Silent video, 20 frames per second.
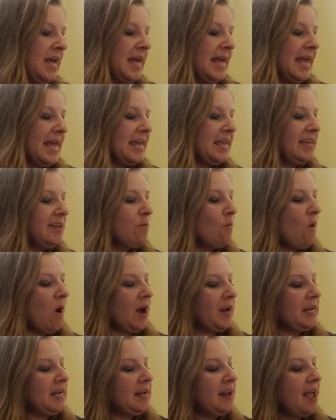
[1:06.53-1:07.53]
He
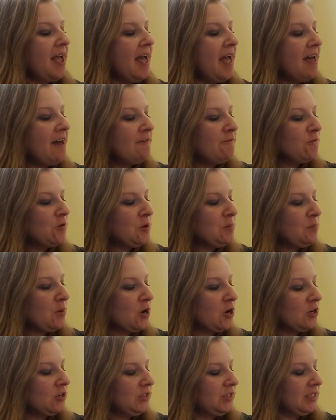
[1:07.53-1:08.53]
wanted every
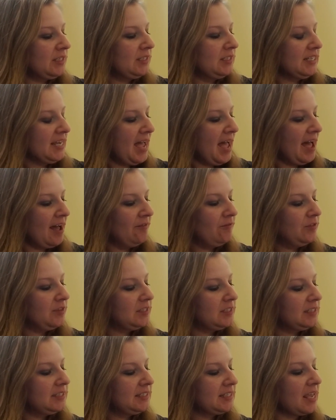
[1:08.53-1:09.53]
person to have the
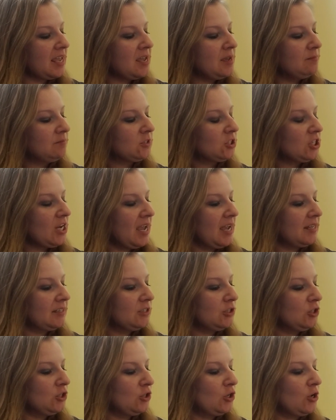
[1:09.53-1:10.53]
same chance
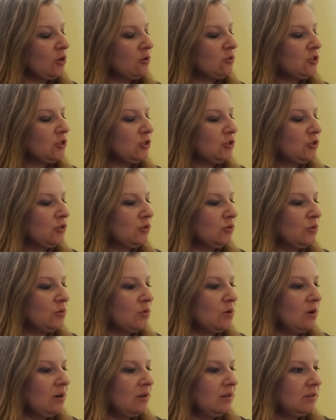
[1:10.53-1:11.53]
to go to
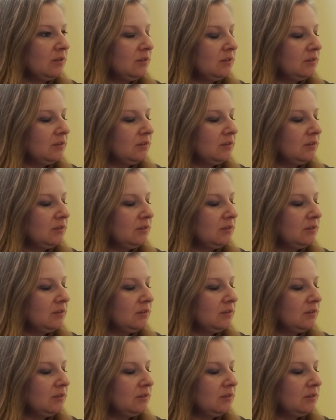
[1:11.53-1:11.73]
school.